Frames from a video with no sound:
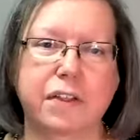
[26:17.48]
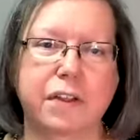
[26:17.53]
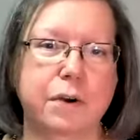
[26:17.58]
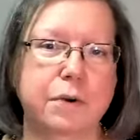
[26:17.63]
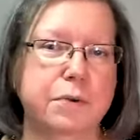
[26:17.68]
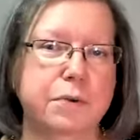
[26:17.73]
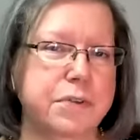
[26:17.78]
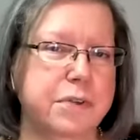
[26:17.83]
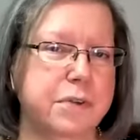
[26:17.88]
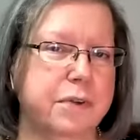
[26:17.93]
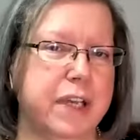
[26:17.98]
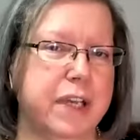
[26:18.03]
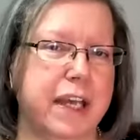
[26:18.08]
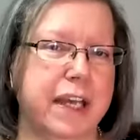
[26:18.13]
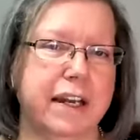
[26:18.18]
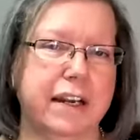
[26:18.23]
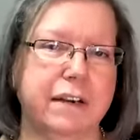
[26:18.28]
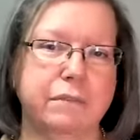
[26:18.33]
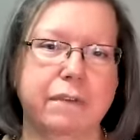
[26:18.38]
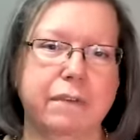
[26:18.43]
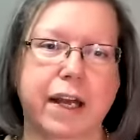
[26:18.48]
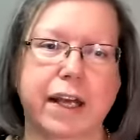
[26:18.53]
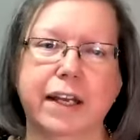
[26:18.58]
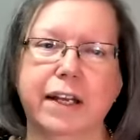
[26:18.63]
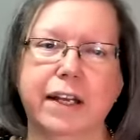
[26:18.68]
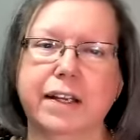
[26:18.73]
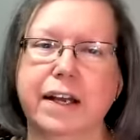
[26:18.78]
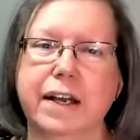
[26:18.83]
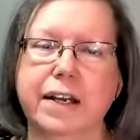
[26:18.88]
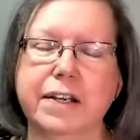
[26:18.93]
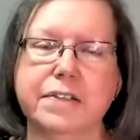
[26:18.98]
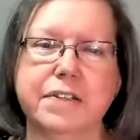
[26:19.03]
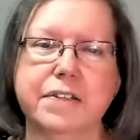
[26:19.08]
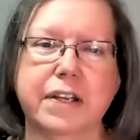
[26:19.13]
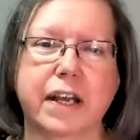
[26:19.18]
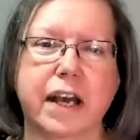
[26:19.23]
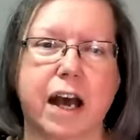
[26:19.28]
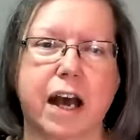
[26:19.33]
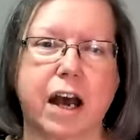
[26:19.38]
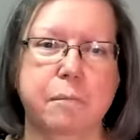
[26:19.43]
Those who cannot recognize
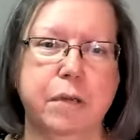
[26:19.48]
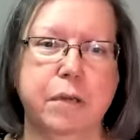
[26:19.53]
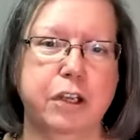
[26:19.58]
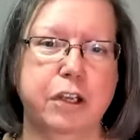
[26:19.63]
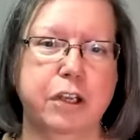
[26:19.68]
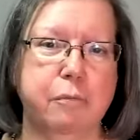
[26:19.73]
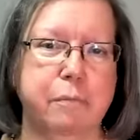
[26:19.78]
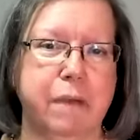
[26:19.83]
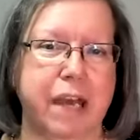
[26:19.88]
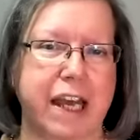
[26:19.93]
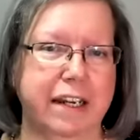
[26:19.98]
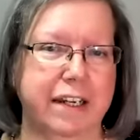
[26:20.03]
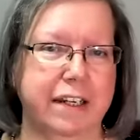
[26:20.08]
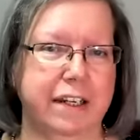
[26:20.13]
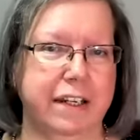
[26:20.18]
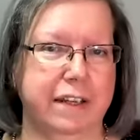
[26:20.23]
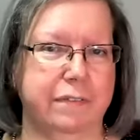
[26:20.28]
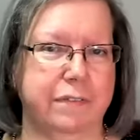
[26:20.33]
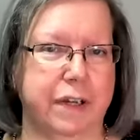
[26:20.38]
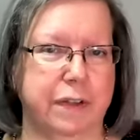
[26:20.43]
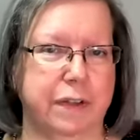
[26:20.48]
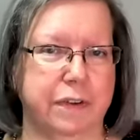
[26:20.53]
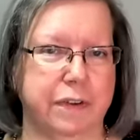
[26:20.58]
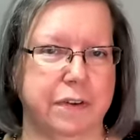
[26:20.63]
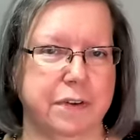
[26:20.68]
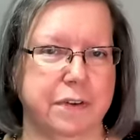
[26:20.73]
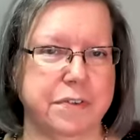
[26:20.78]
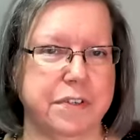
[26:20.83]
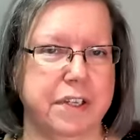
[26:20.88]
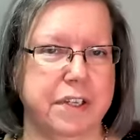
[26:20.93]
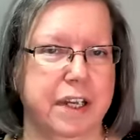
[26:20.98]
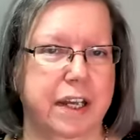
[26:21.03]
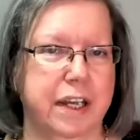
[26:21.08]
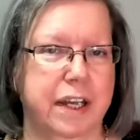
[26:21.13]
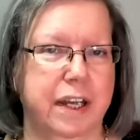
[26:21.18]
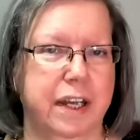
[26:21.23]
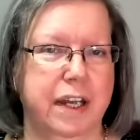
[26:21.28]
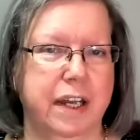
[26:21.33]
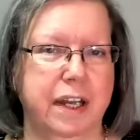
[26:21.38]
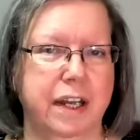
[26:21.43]
the common humanity of others.
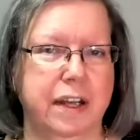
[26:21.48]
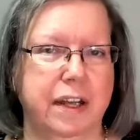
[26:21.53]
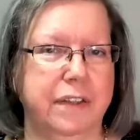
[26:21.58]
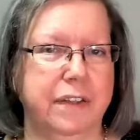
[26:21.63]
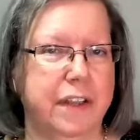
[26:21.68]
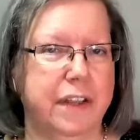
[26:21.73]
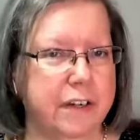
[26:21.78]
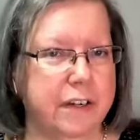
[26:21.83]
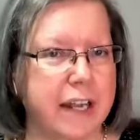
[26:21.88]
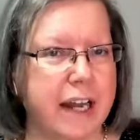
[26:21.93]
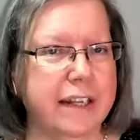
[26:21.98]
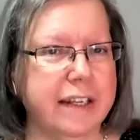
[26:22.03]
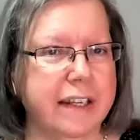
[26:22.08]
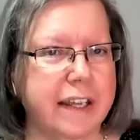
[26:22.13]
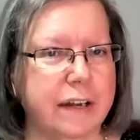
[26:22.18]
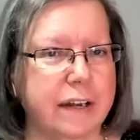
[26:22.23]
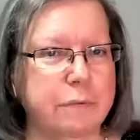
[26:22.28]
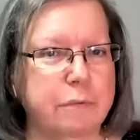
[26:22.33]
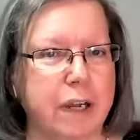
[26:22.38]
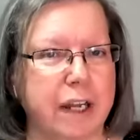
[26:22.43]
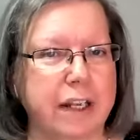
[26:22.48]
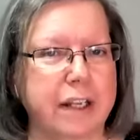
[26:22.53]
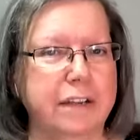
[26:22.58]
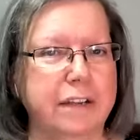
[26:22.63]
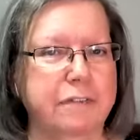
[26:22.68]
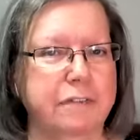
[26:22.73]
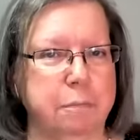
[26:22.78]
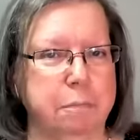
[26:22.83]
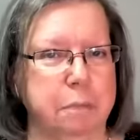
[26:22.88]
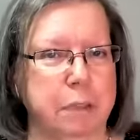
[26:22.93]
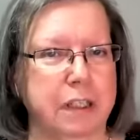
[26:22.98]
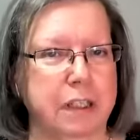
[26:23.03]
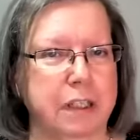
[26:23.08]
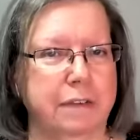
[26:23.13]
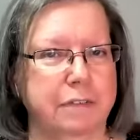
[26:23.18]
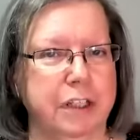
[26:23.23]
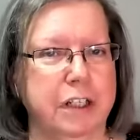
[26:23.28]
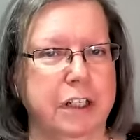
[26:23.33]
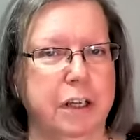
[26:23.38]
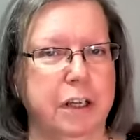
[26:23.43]
They're not yet ready for
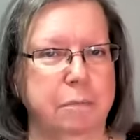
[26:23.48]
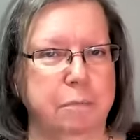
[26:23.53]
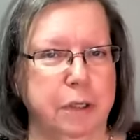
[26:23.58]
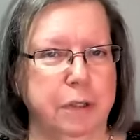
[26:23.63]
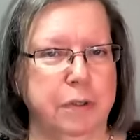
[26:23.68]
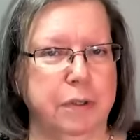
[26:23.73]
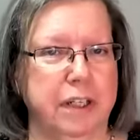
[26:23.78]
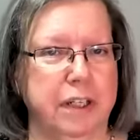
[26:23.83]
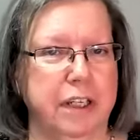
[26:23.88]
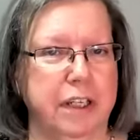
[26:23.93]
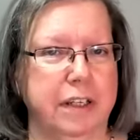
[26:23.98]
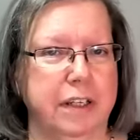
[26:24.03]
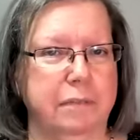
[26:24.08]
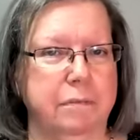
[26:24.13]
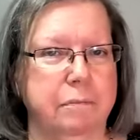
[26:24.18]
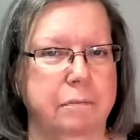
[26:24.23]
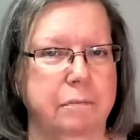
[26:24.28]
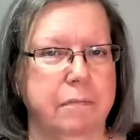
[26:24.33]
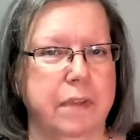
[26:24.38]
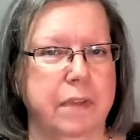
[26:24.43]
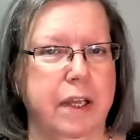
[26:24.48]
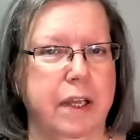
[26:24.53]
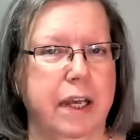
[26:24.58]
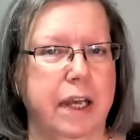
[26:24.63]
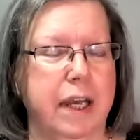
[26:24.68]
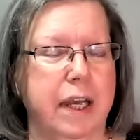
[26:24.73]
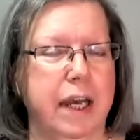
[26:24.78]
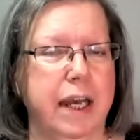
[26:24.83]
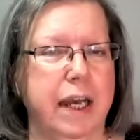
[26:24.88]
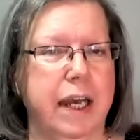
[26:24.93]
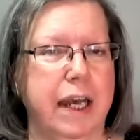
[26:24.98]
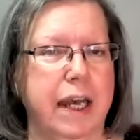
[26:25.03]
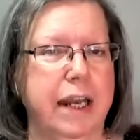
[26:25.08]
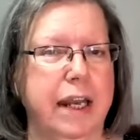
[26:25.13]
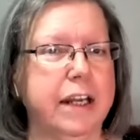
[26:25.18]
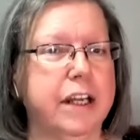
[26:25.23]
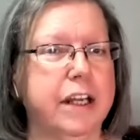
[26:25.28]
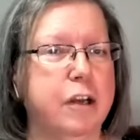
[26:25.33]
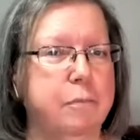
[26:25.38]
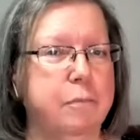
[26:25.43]
beloved community.
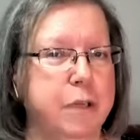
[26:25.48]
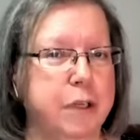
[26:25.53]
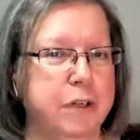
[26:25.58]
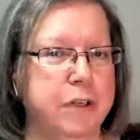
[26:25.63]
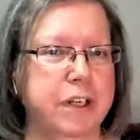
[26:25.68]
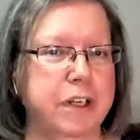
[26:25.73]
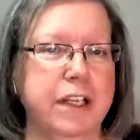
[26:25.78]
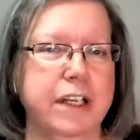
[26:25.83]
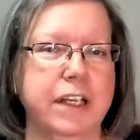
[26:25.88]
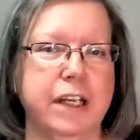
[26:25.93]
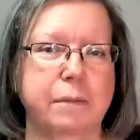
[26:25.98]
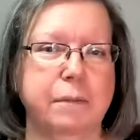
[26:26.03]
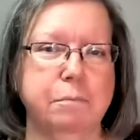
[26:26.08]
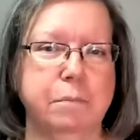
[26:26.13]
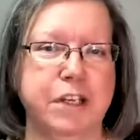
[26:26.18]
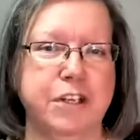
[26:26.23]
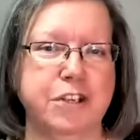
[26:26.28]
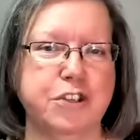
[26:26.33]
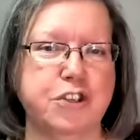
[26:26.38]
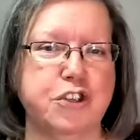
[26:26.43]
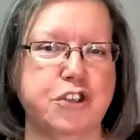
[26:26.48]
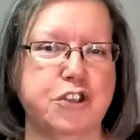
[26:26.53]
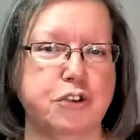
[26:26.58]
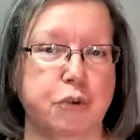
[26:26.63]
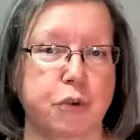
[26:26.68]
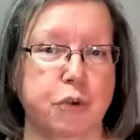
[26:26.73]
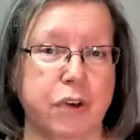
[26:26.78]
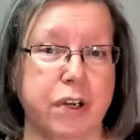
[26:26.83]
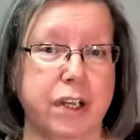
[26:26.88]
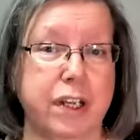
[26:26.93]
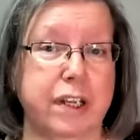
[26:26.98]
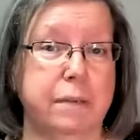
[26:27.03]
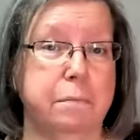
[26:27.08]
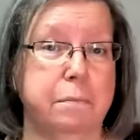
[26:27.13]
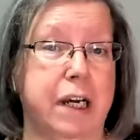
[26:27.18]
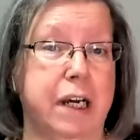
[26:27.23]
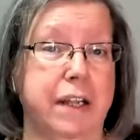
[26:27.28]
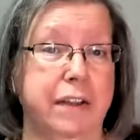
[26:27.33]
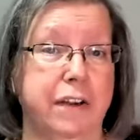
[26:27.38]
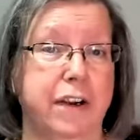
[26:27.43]
And a community can be destroyed
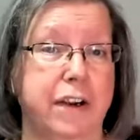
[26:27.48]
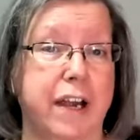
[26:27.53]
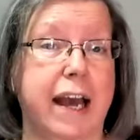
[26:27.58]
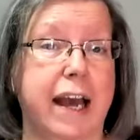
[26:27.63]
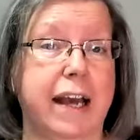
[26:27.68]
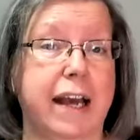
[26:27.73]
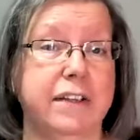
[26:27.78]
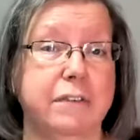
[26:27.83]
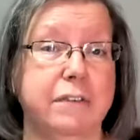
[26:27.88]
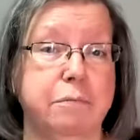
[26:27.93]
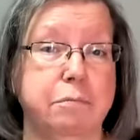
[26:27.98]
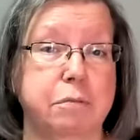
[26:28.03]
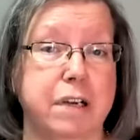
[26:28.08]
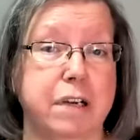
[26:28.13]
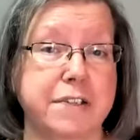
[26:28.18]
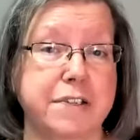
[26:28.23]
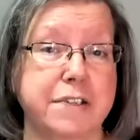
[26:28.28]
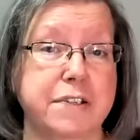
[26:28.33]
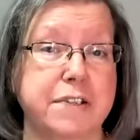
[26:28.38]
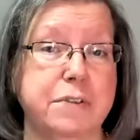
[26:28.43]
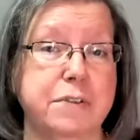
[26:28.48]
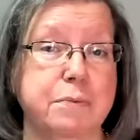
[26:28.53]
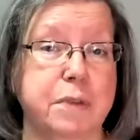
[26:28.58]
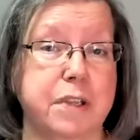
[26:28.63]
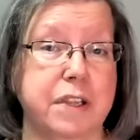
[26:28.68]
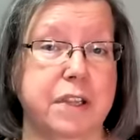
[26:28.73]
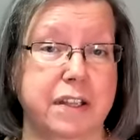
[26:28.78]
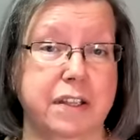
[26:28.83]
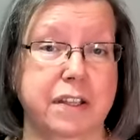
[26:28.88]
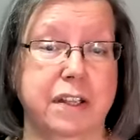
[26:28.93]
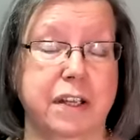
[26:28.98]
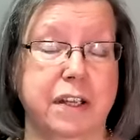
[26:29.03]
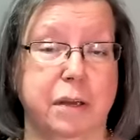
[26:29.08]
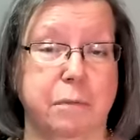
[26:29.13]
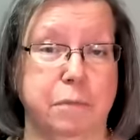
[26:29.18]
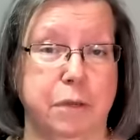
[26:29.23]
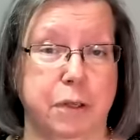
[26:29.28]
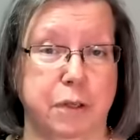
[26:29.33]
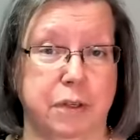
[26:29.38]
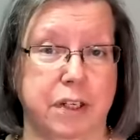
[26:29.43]
by their active presence within the
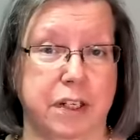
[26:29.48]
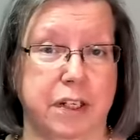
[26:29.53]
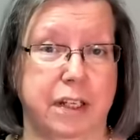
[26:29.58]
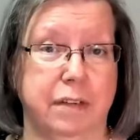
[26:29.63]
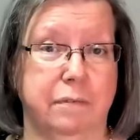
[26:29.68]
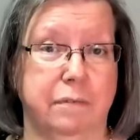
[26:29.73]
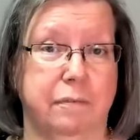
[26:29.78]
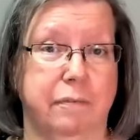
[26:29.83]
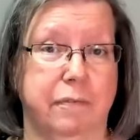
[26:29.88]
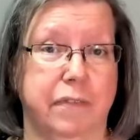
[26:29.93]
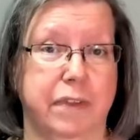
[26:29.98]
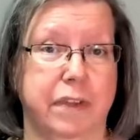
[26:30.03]
community.